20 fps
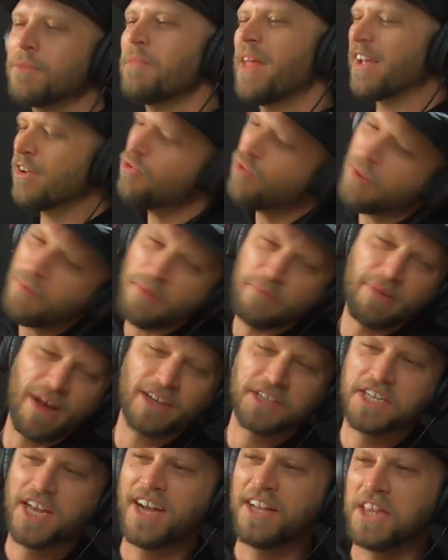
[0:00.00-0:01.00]
I'm like, oh, I'm
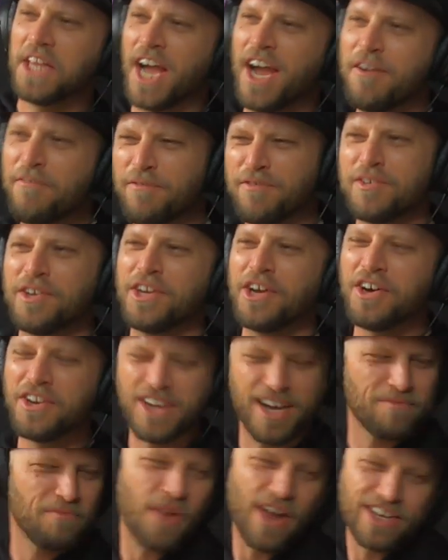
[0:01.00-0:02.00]
about that life, you know?
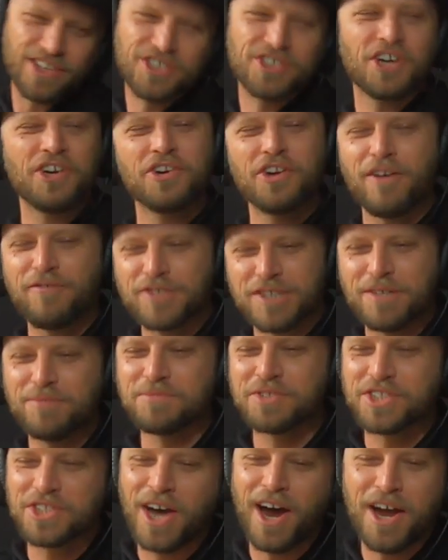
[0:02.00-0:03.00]
And I'm like, turn off
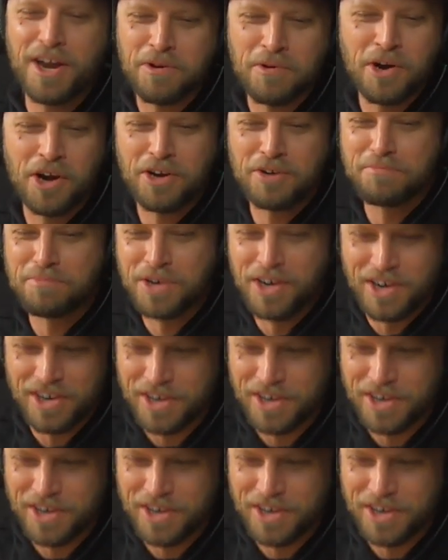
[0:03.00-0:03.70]
some side road, bro.